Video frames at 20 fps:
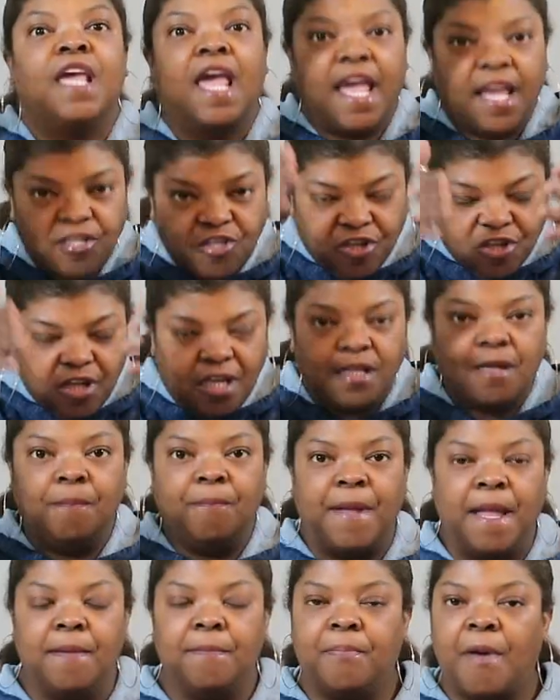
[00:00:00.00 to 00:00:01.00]
it should
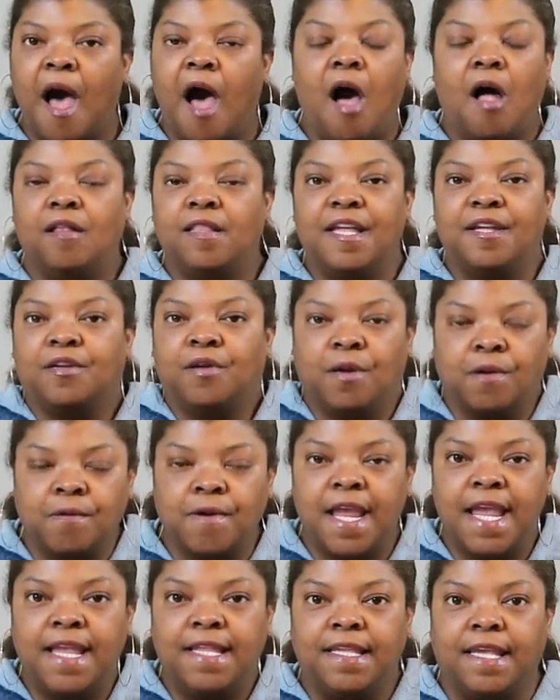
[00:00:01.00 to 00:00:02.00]
have been Paul and
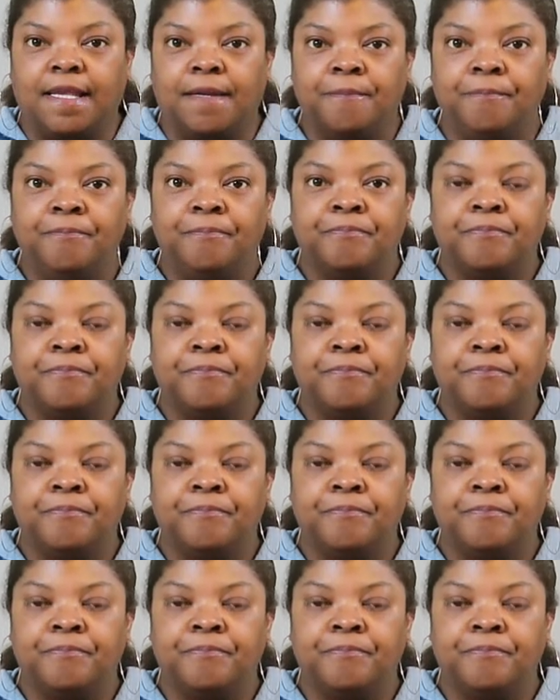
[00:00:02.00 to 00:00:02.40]
Karine.